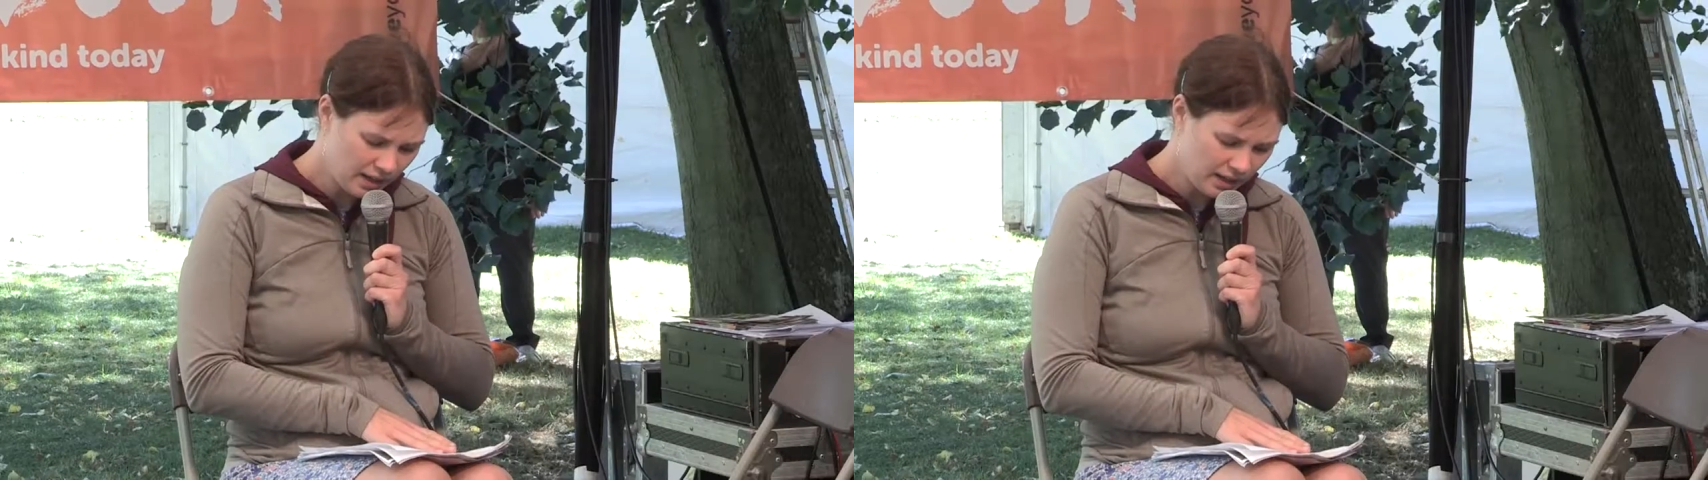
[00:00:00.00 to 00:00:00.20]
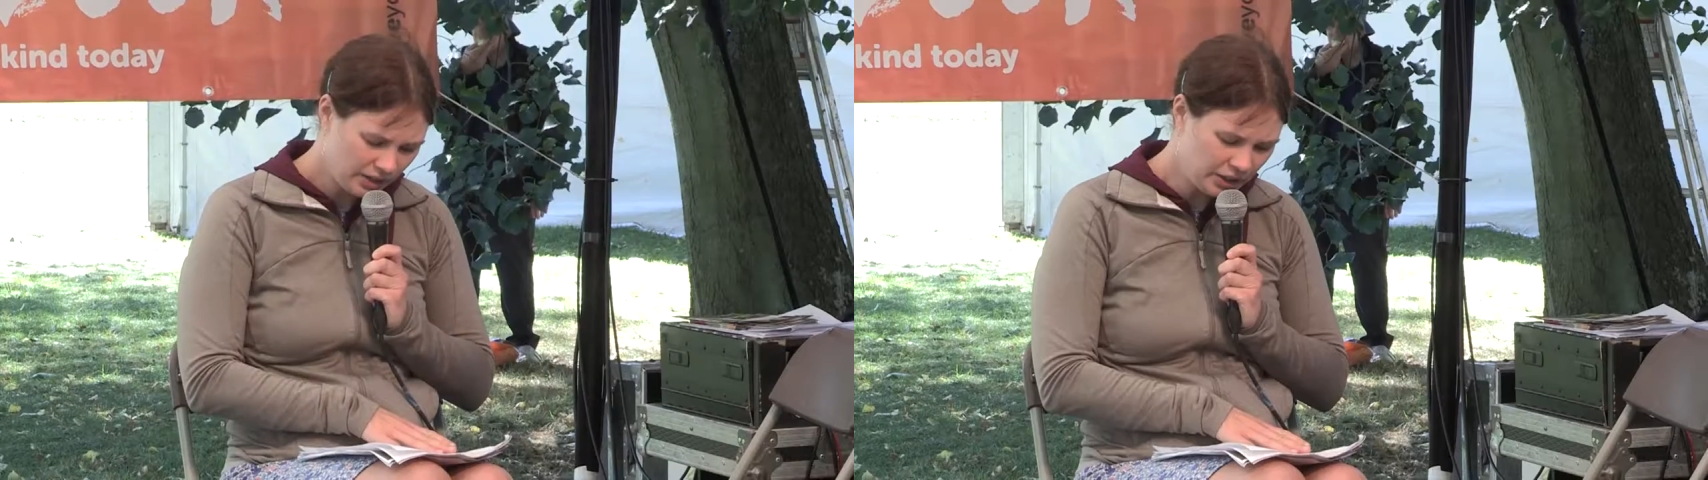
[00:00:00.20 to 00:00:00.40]

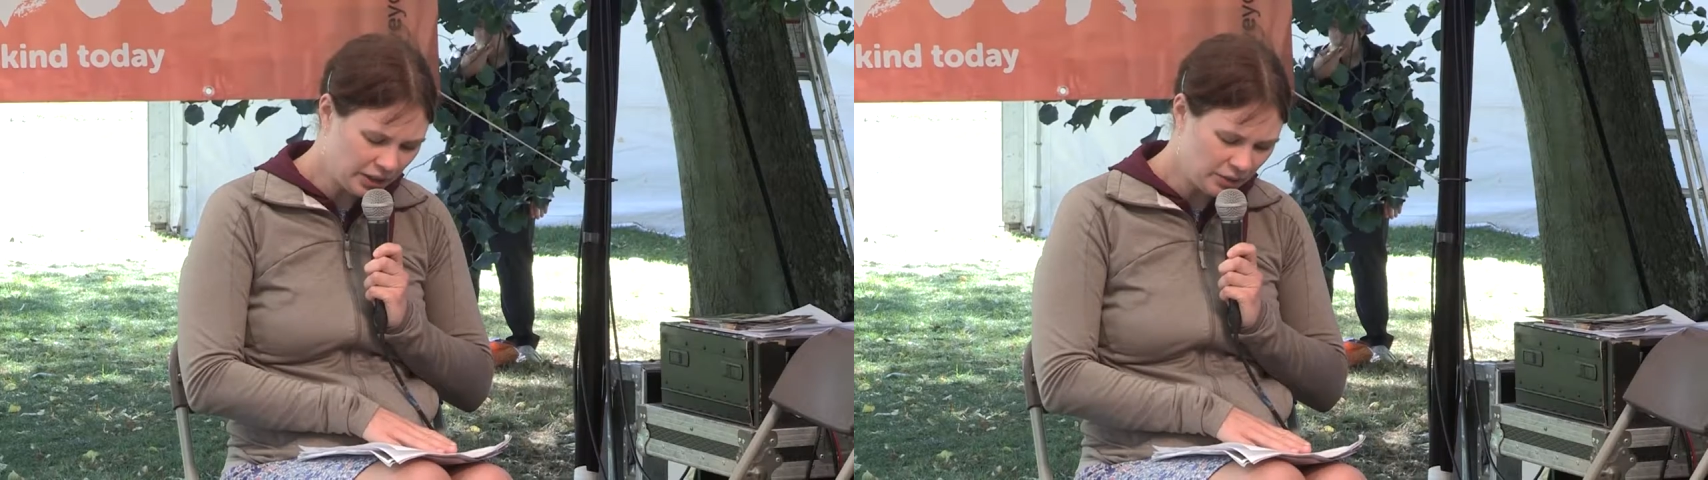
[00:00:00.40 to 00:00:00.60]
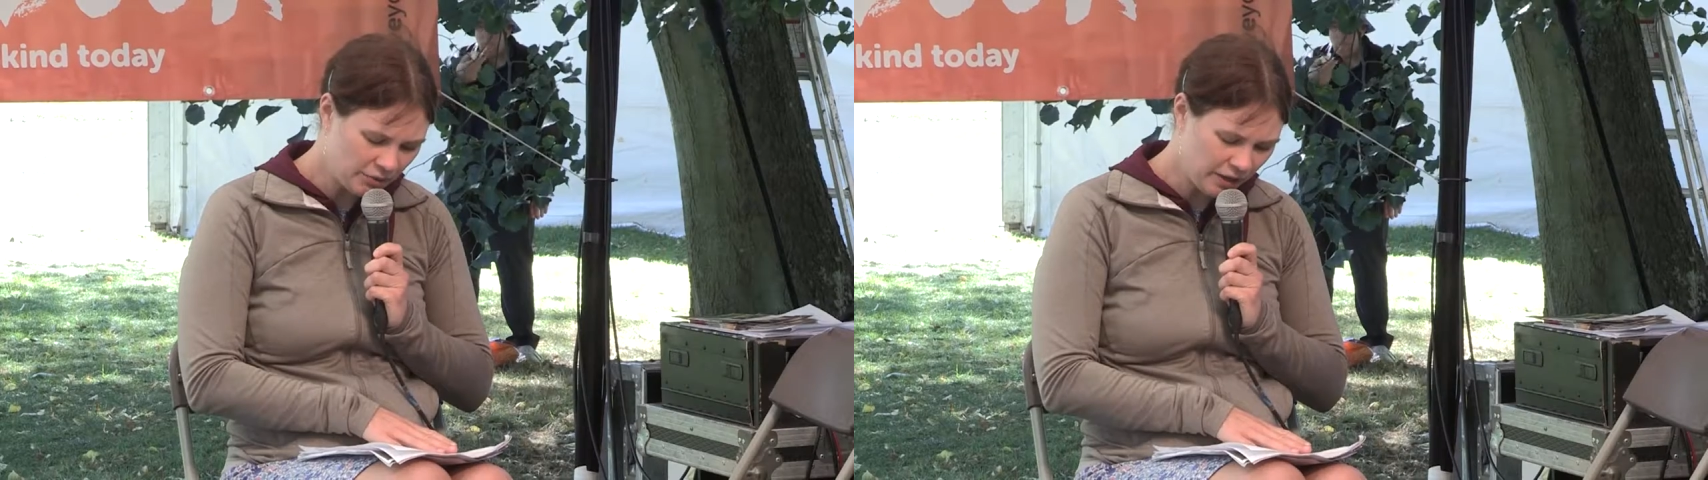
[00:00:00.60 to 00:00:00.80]
you
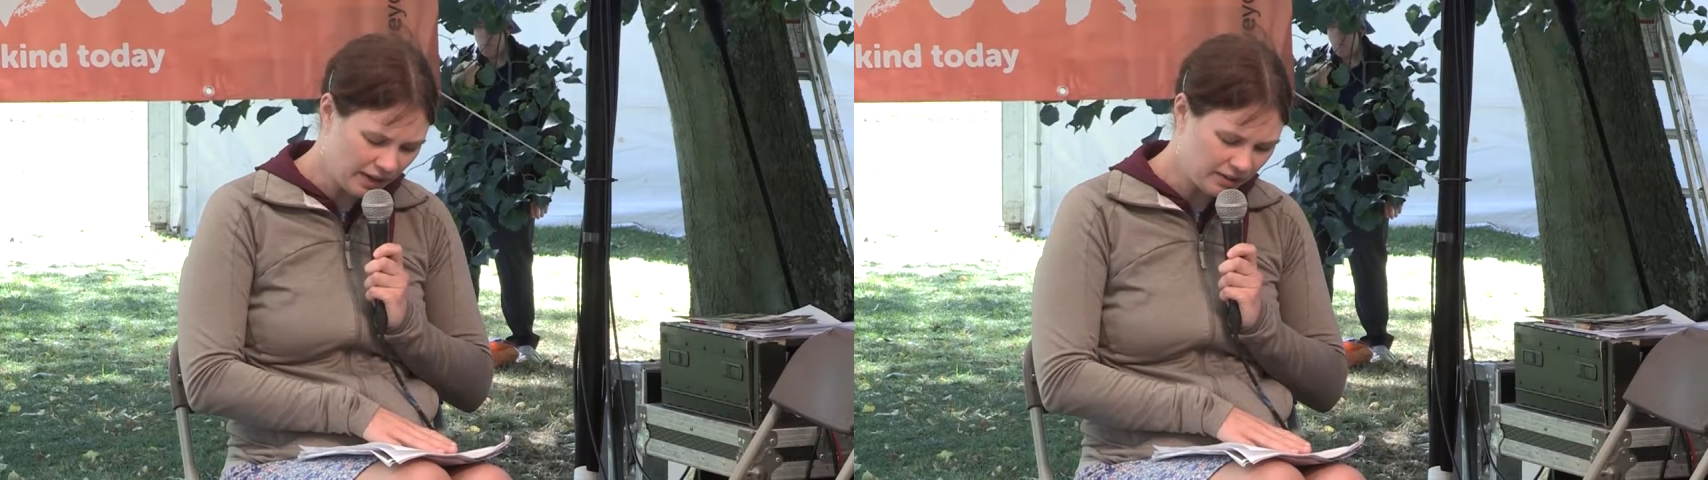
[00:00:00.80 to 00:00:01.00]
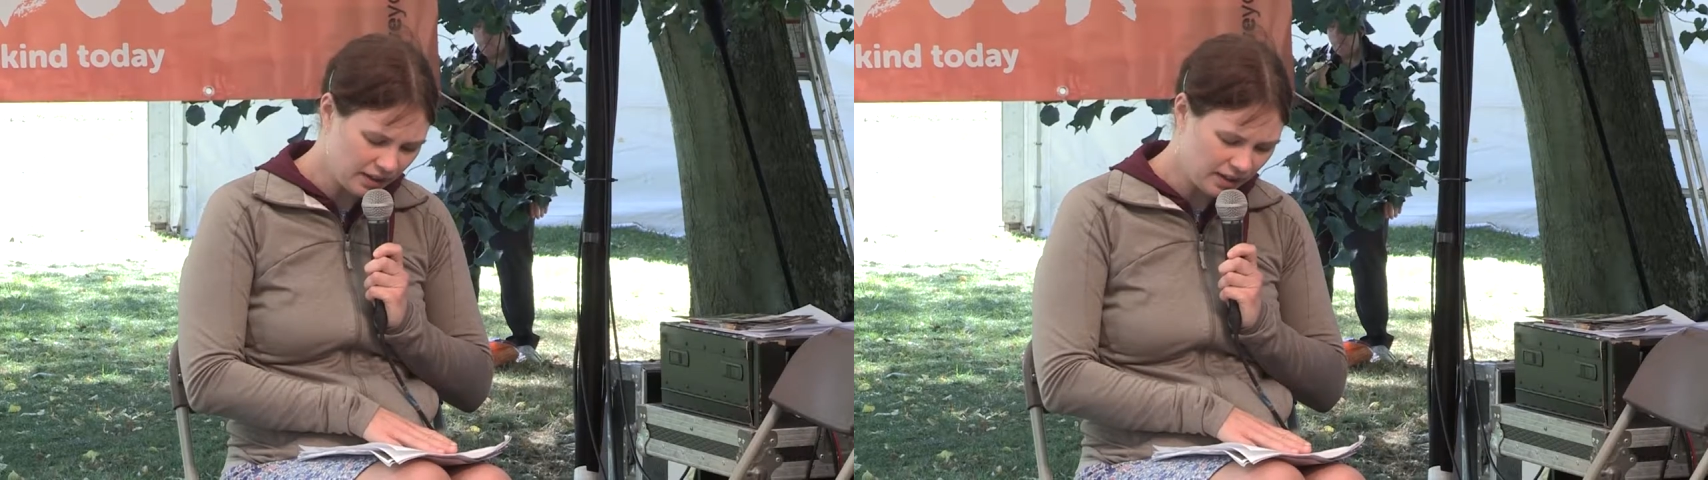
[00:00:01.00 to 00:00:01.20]
know the
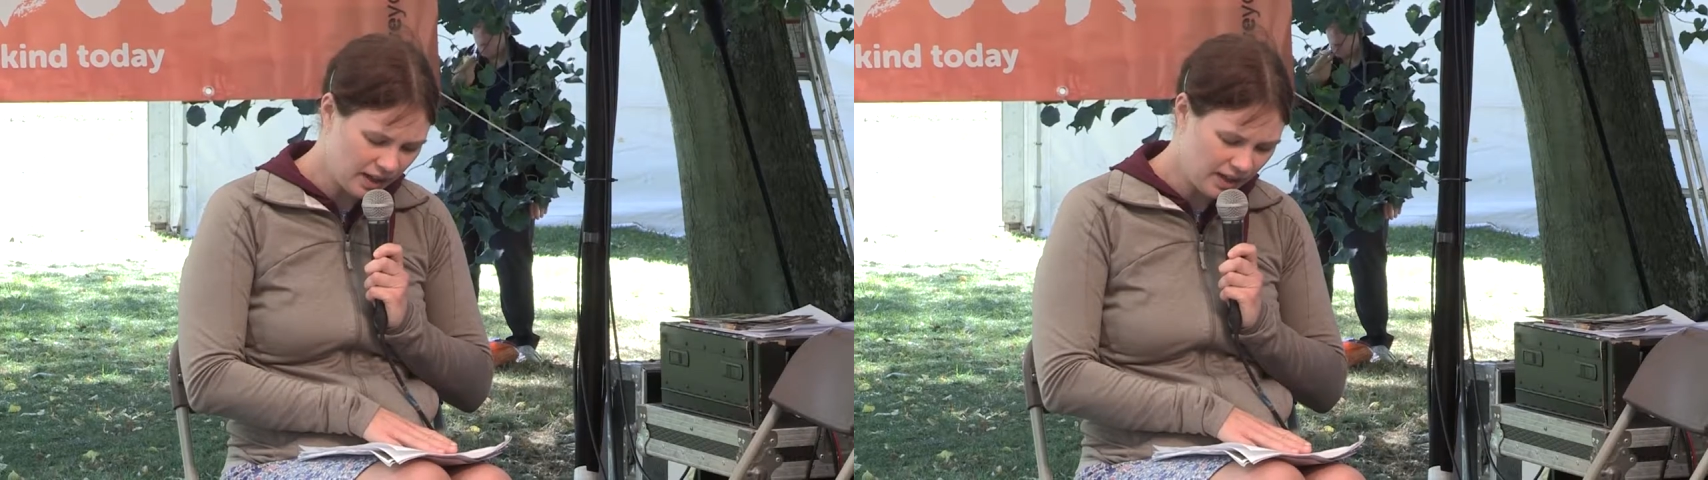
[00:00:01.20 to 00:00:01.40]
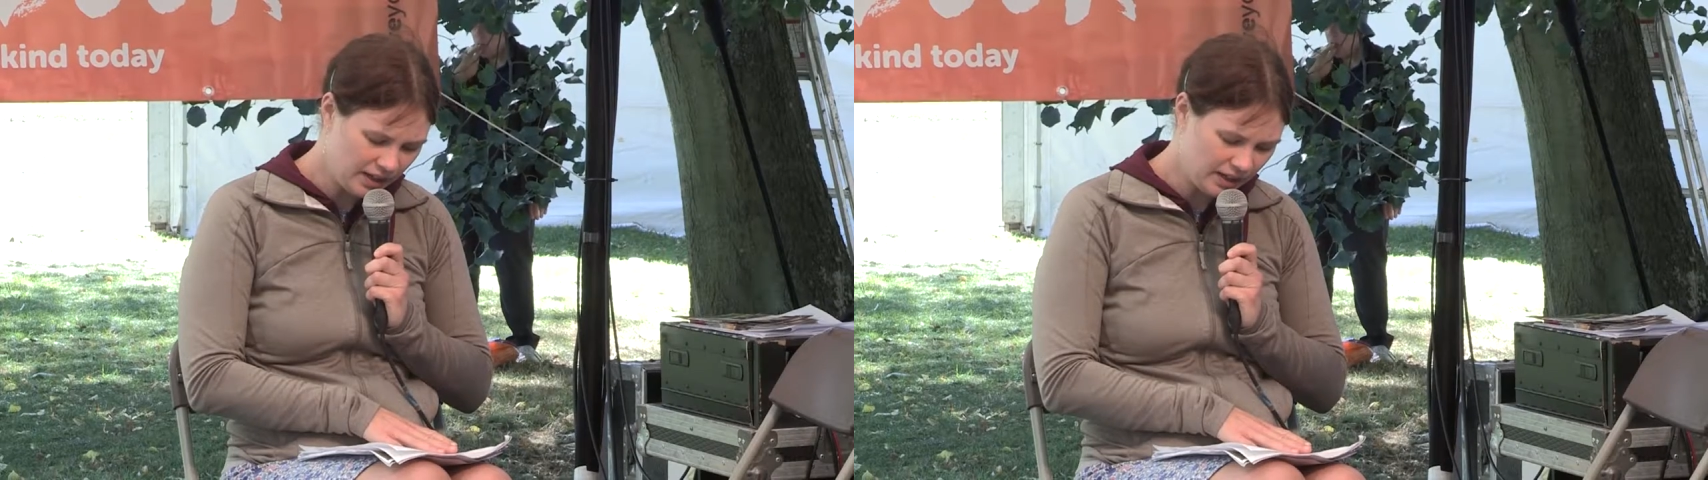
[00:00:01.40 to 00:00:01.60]
fact that
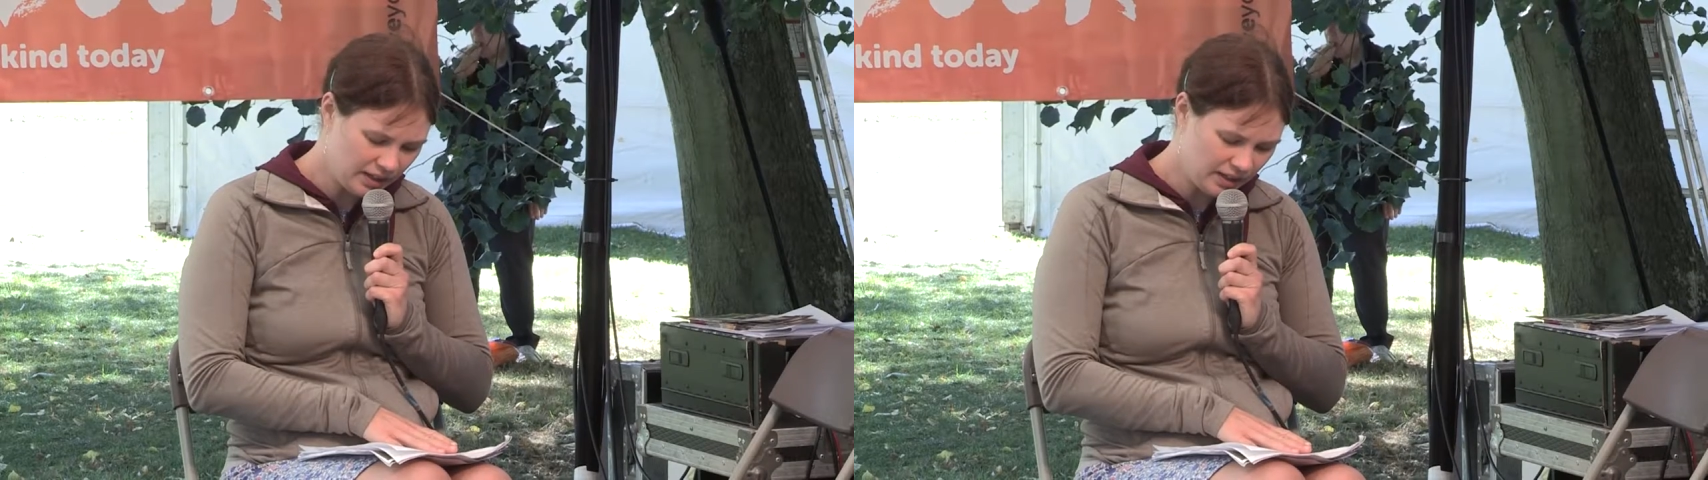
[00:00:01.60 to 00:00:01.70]
he